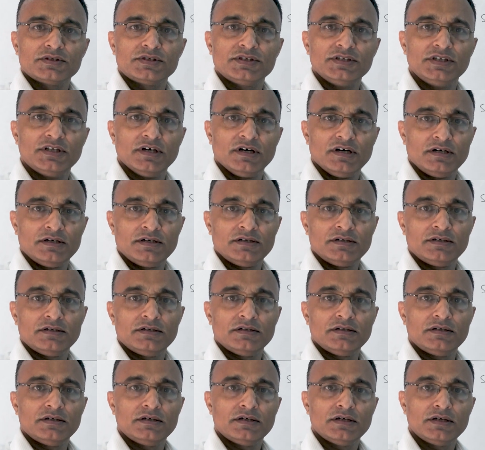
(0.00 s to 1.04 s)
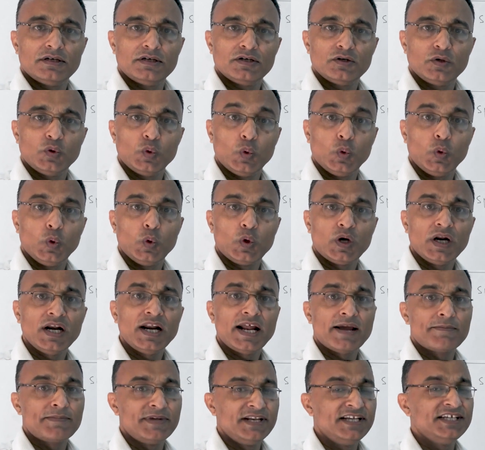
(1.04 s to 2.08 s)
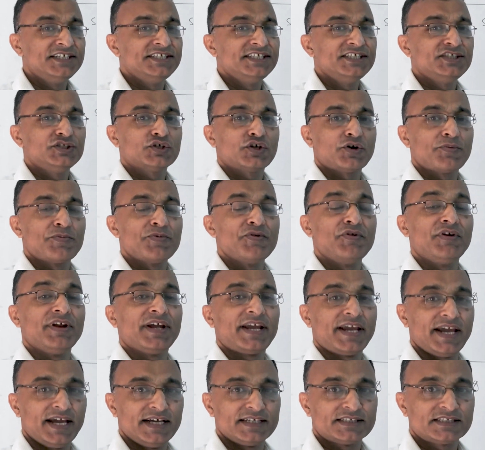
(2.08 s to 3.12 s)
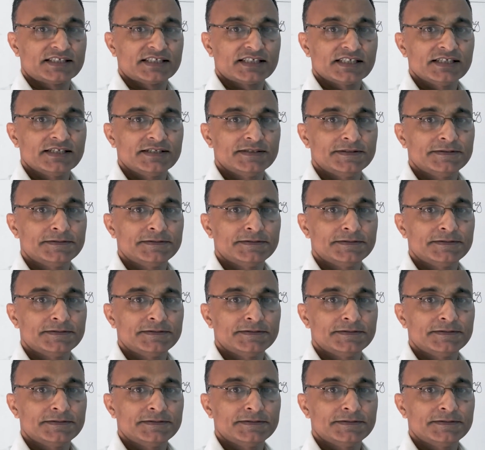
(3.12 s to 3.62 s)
The oral ability to communicate